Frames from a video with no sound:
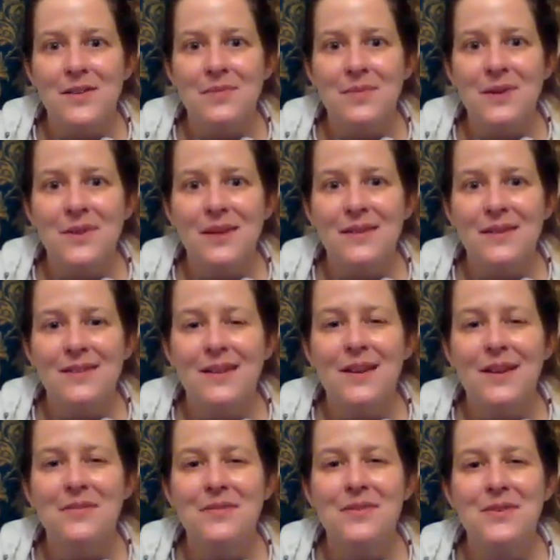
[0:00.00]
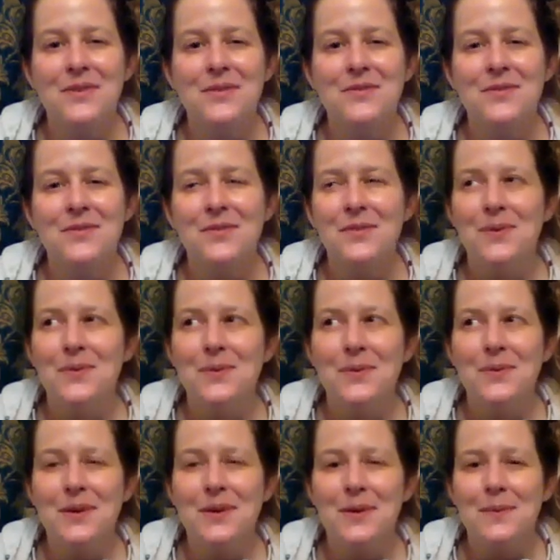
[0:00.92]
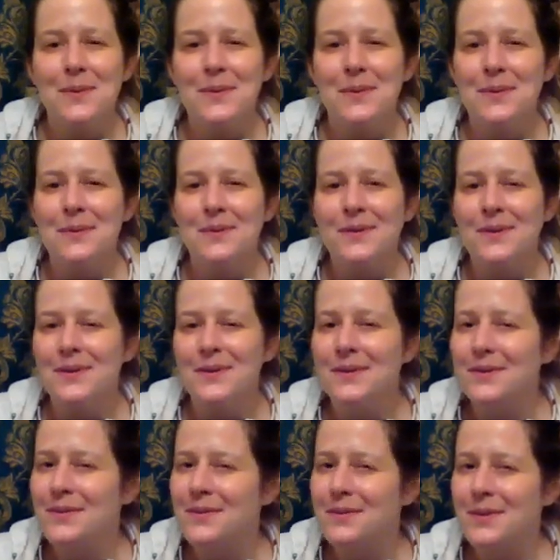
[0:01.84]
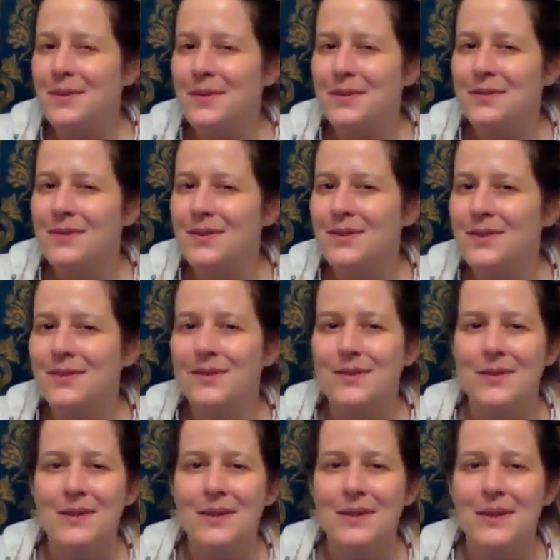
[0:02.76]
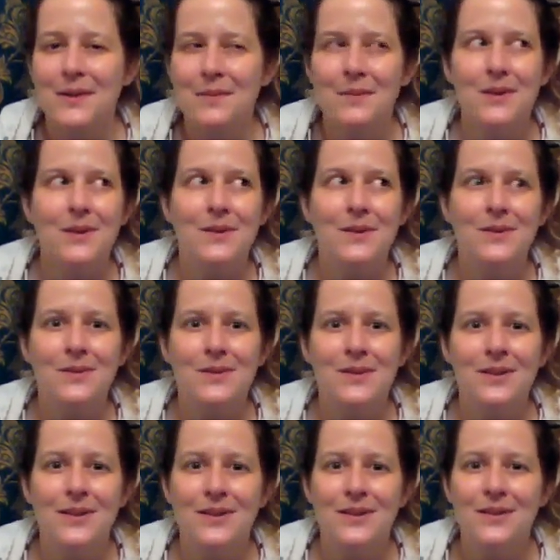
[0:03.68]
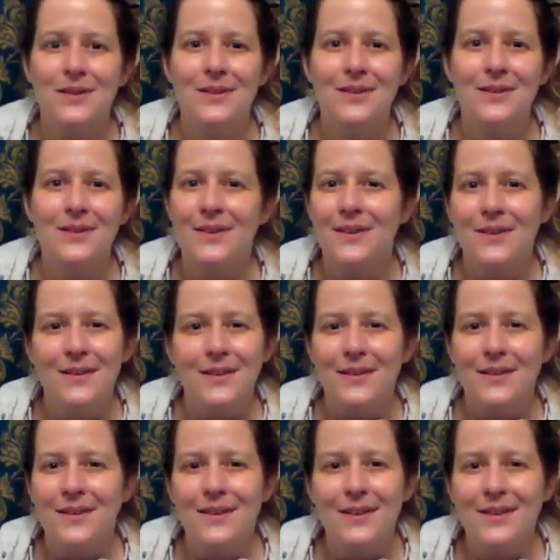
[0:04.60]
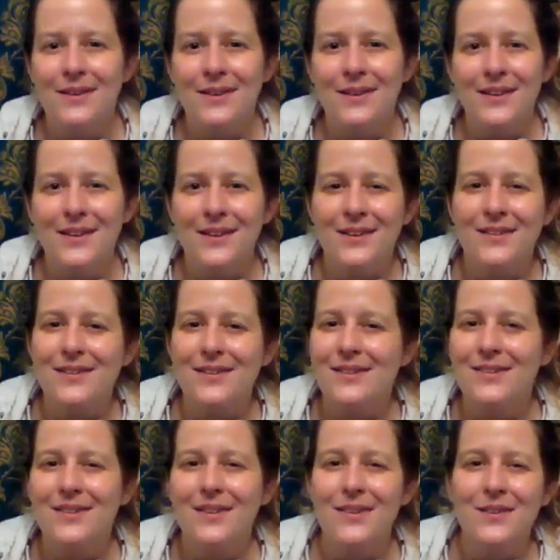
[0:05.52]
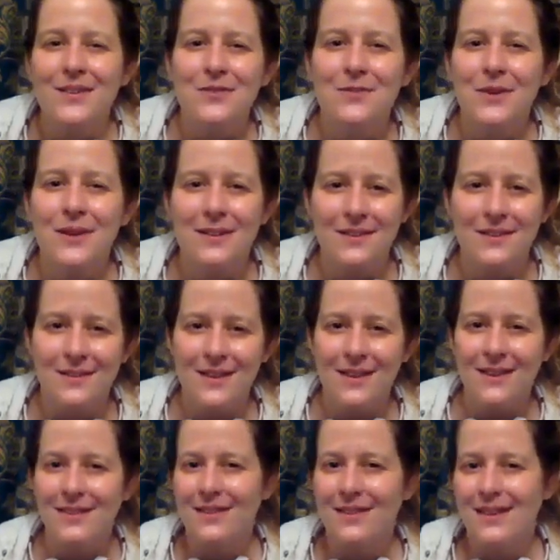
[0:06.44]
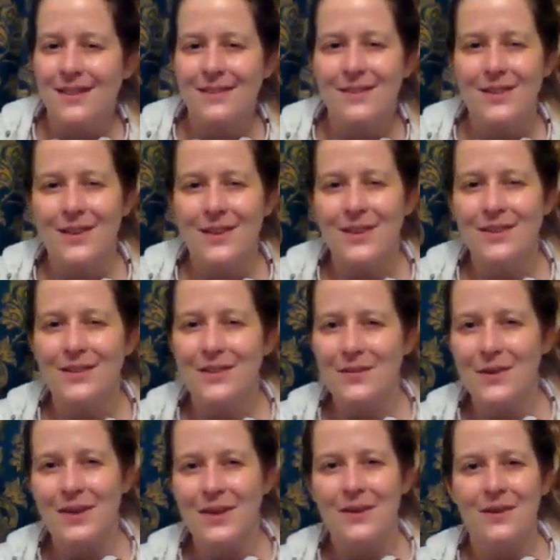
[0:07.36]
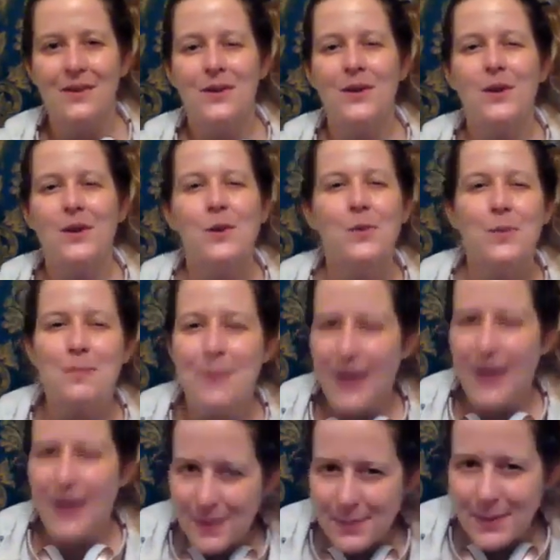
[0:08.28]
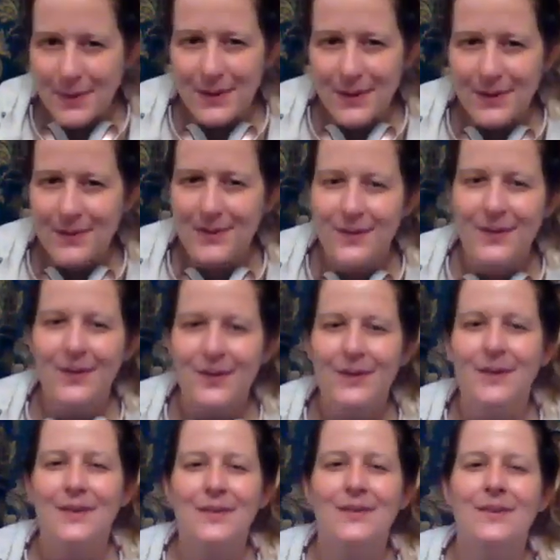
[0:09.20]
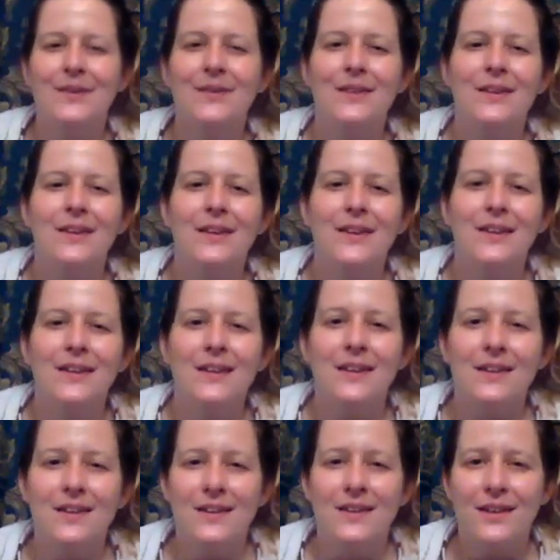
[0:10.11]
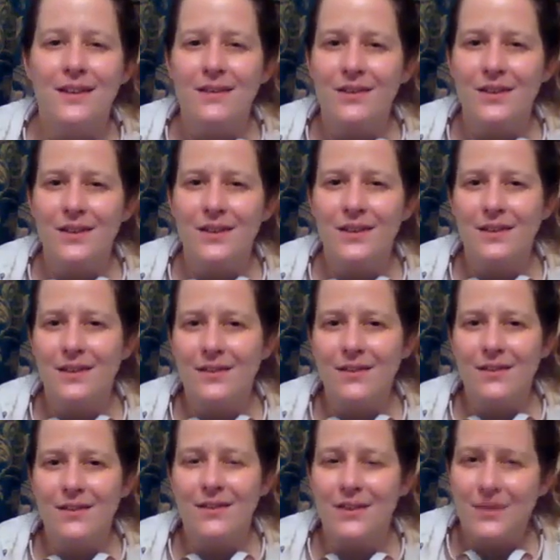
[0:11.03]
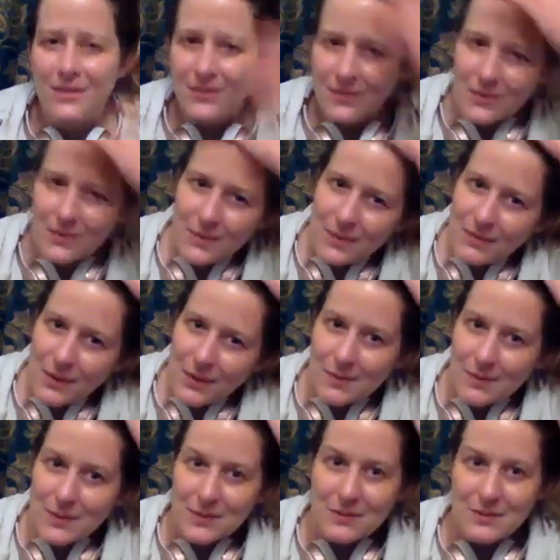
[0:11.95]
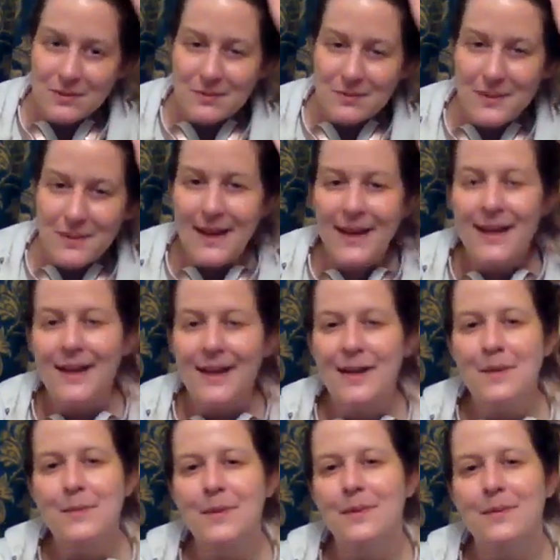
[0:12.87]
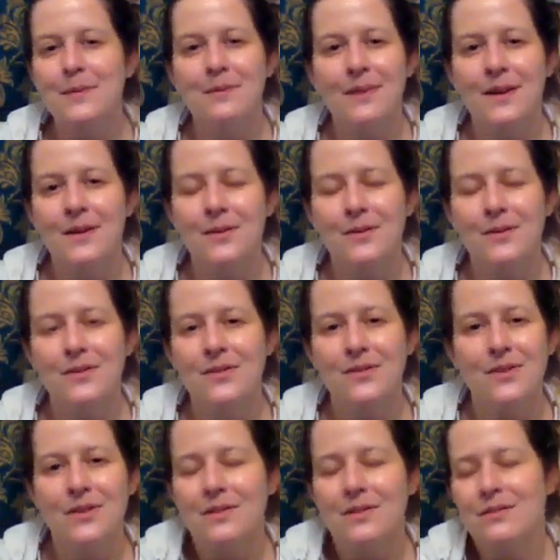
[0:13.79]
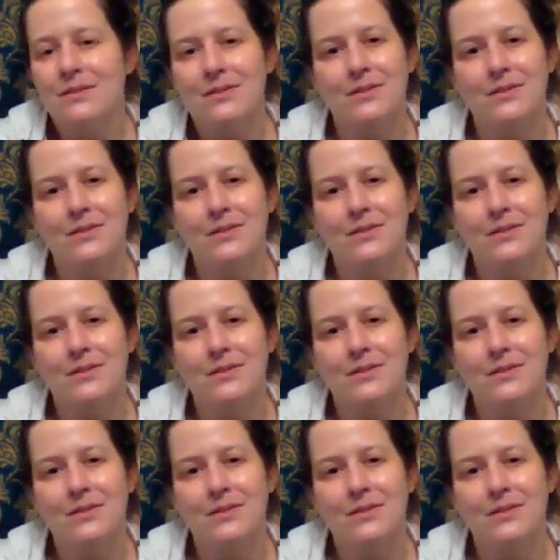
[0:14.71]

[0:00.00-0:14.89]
But there's a level of, well, yeah, but I'm kind of used to it now. I'm used to, just kind of putting certain things like the way I look on the back burner. And, like I used to be very much on my hair, but now it's just like,